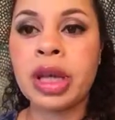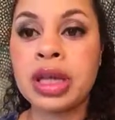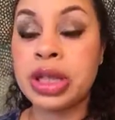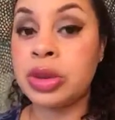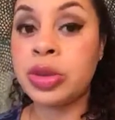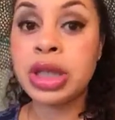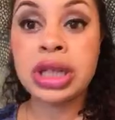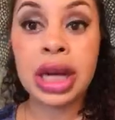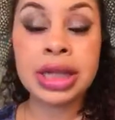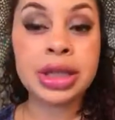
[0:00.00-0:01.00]
She's really
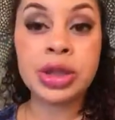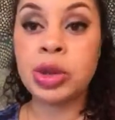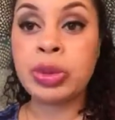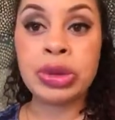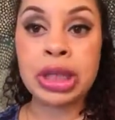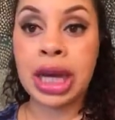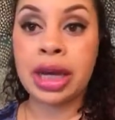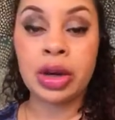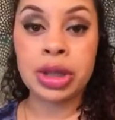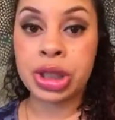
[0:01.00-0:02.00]
nice, super
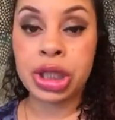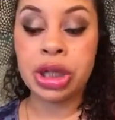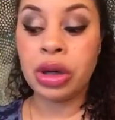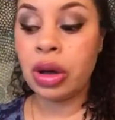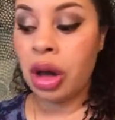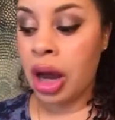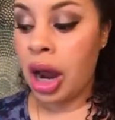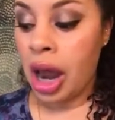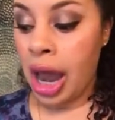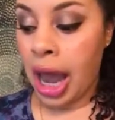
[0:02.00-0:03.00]
like chill.
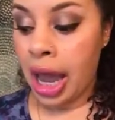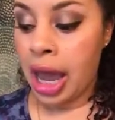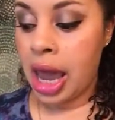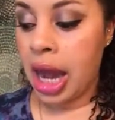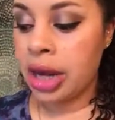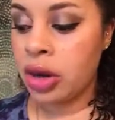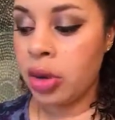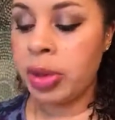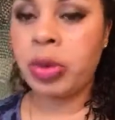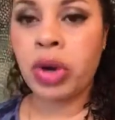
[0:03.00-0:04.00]
And I
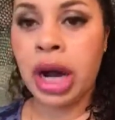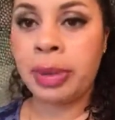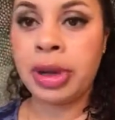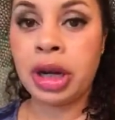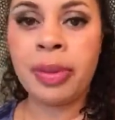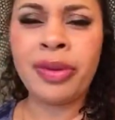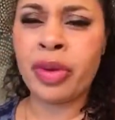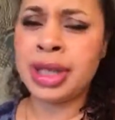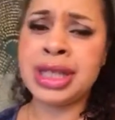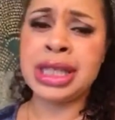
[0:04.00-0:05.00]
know people were hyping it up, and of
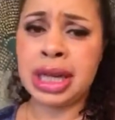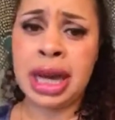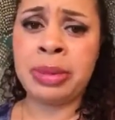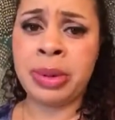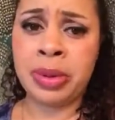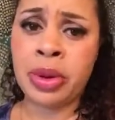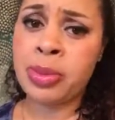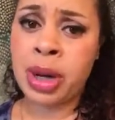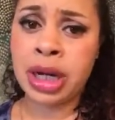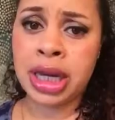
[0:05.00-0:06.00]
course she's gonna hype up her
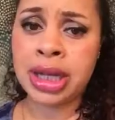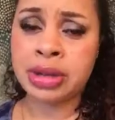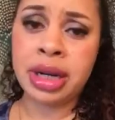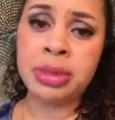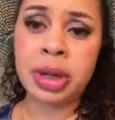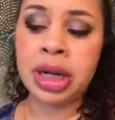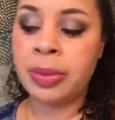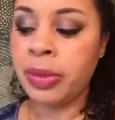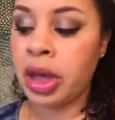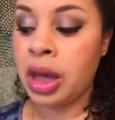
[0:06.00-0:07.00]
own product. It has her name on
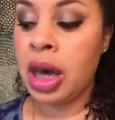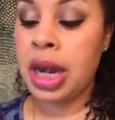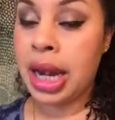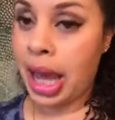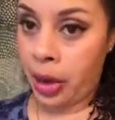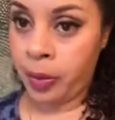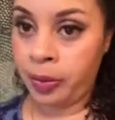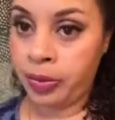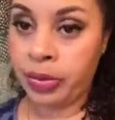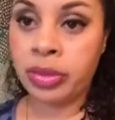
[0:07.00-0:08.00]
it. Now,
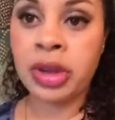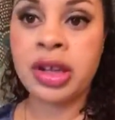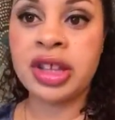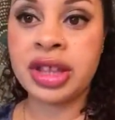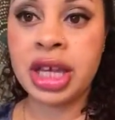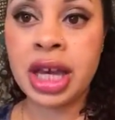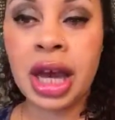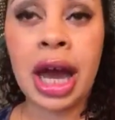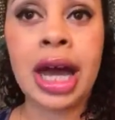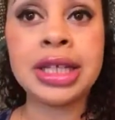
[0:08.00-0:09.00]
the
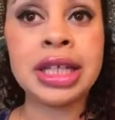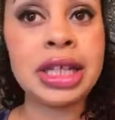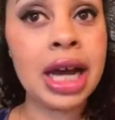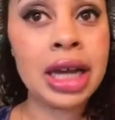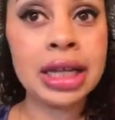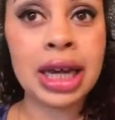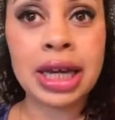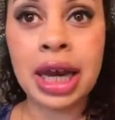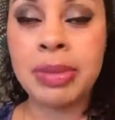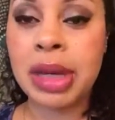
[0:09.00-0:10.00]
thing I did not
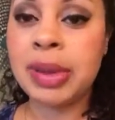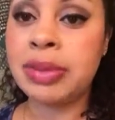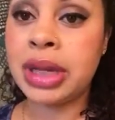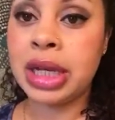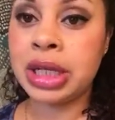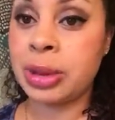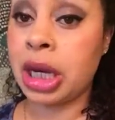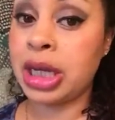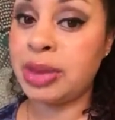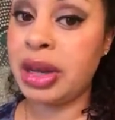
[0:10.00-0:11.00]
like, maybe BH
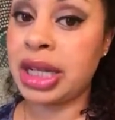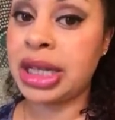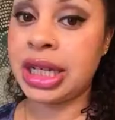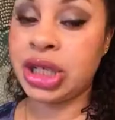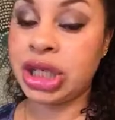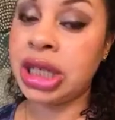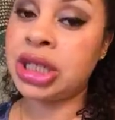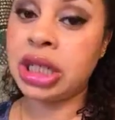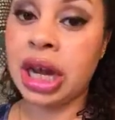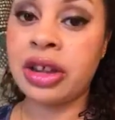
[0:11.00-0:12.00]
Cosmetics has
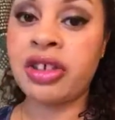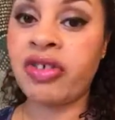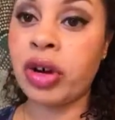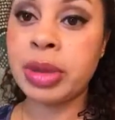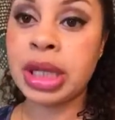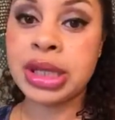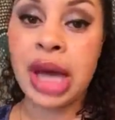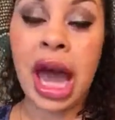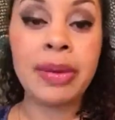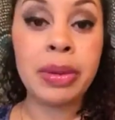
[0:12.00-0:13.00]
changed a lot of their formulas.
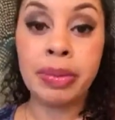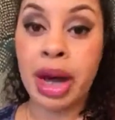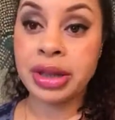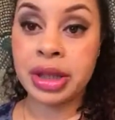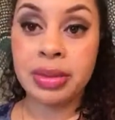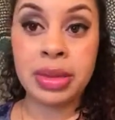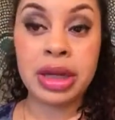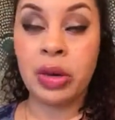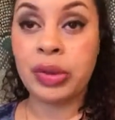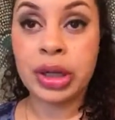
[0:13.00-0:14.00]
I haven't bought them
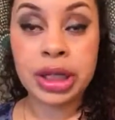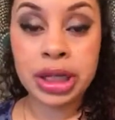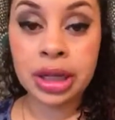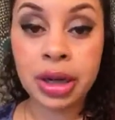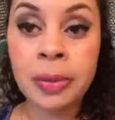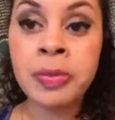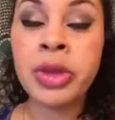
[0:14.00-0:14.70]
in over a year,